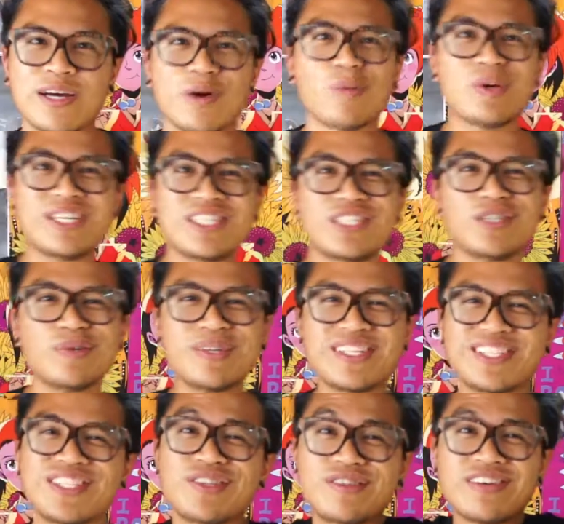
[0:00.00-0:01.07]
What it do, what
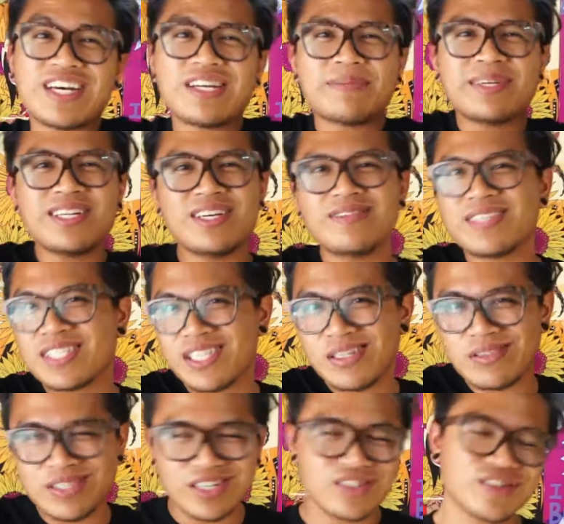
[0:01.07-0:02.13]
it do, anime lovers and
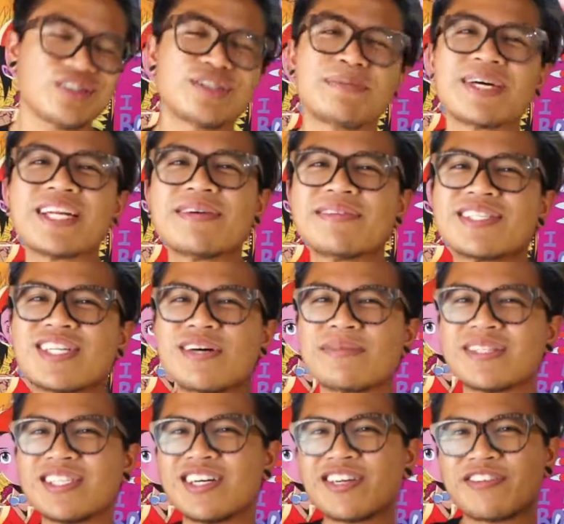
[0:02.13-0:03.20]
otakus, my name is
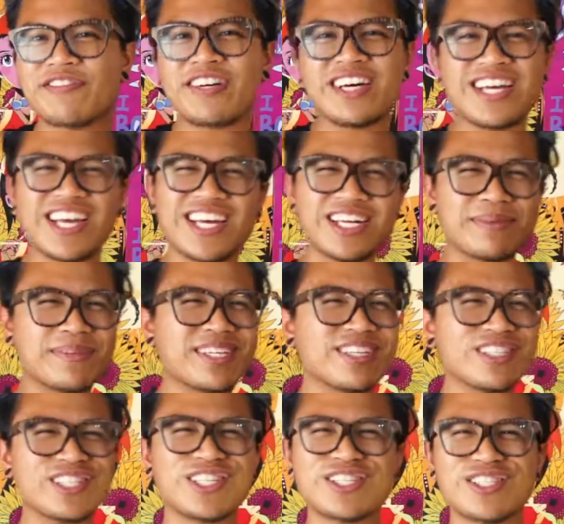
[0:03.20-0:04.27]
Tommy Takafat, and I'm
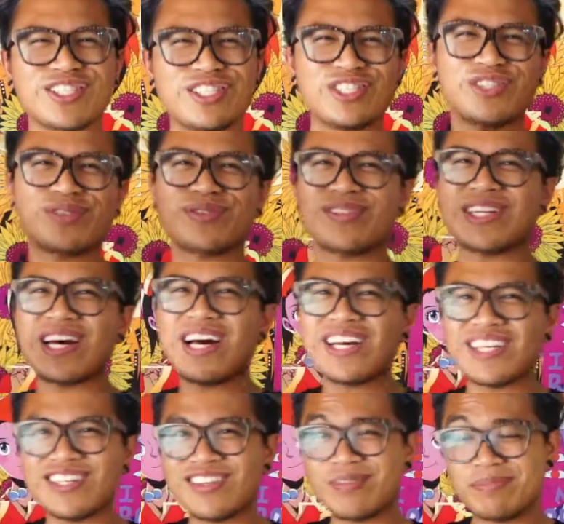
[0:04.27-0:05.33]
here to do
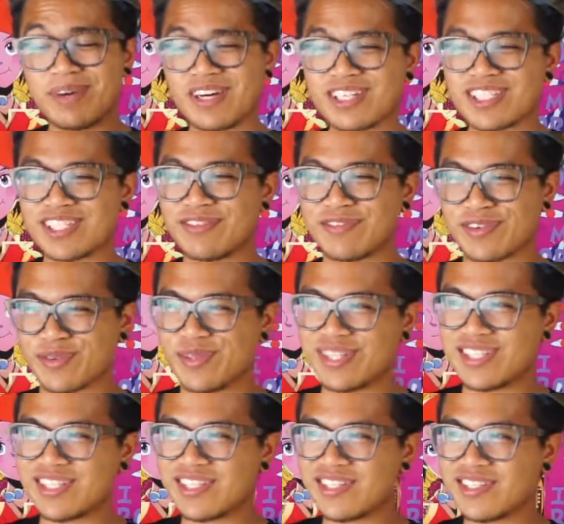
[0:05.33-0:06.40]
not an unboxing for
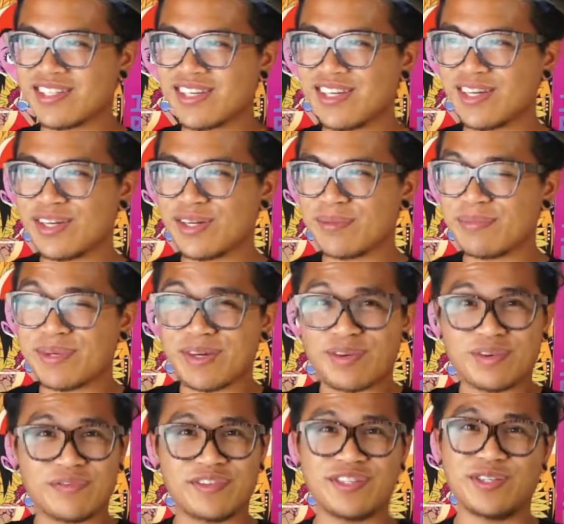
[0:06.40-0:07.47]
once, but a
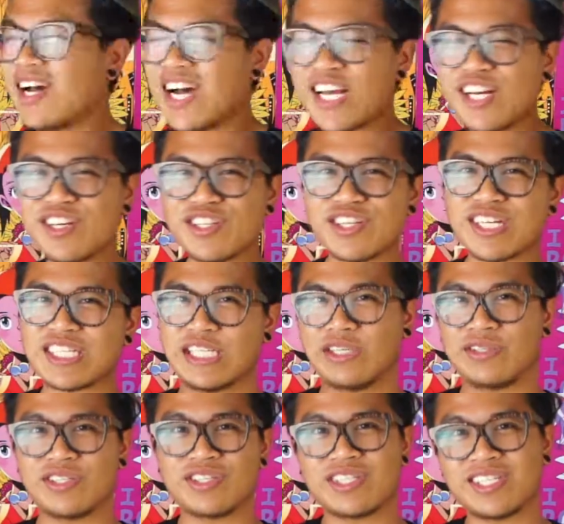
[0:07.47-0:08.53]
review. I know you guys
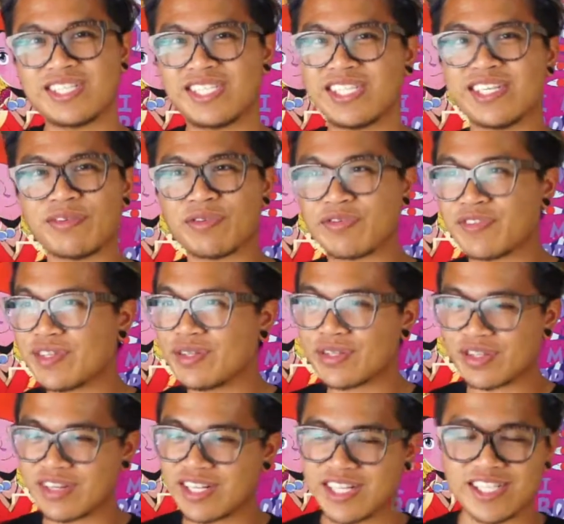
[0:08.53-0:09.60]
don't usually see reviews
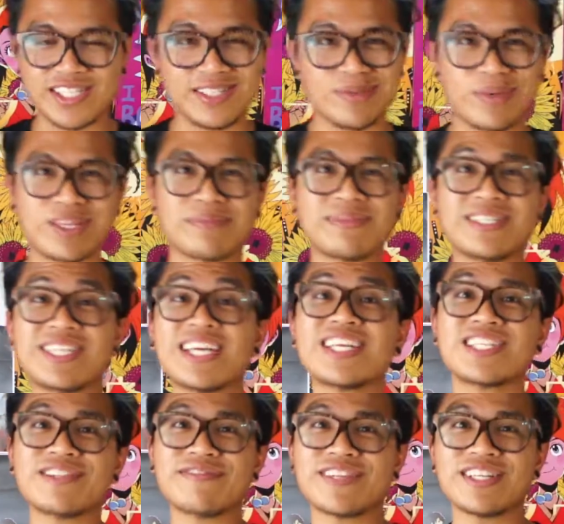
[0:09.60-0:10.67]
or any of these
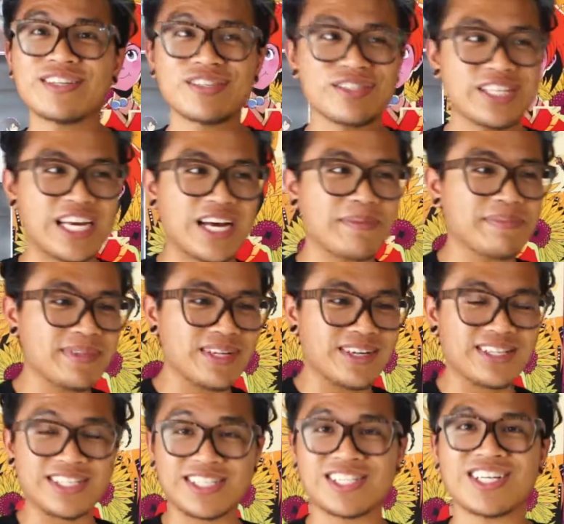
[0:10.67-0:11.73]
recommendation videos happen
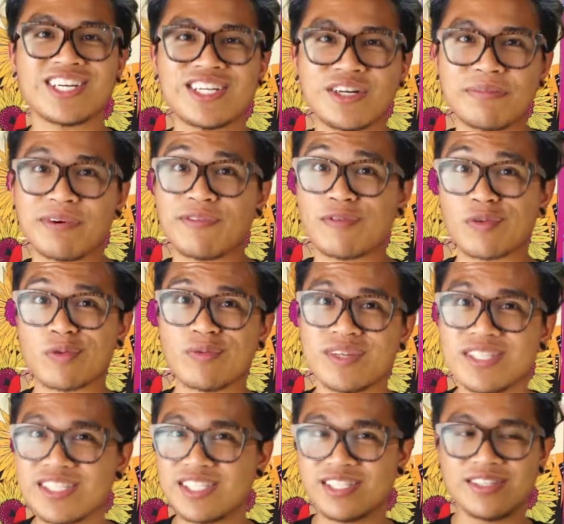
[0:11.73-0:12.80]
on this channel, but for
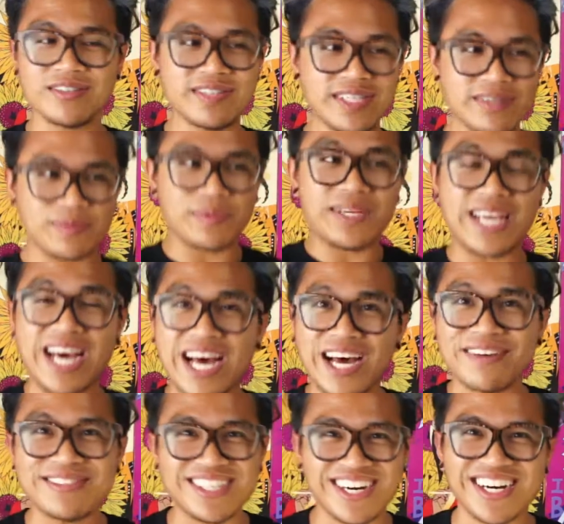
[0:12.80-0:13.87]
once, you know what, we
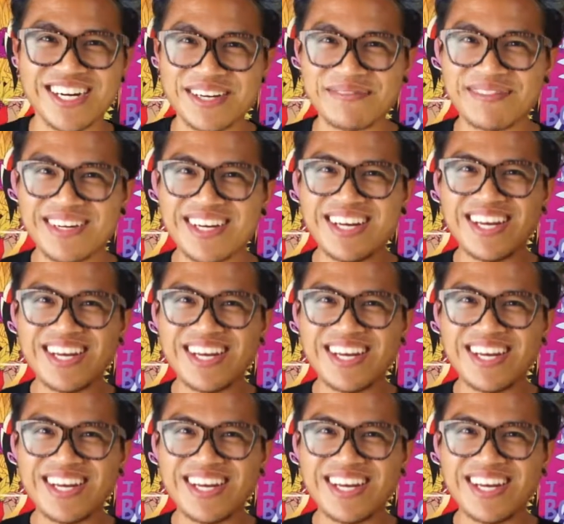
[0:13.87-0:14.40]
have time,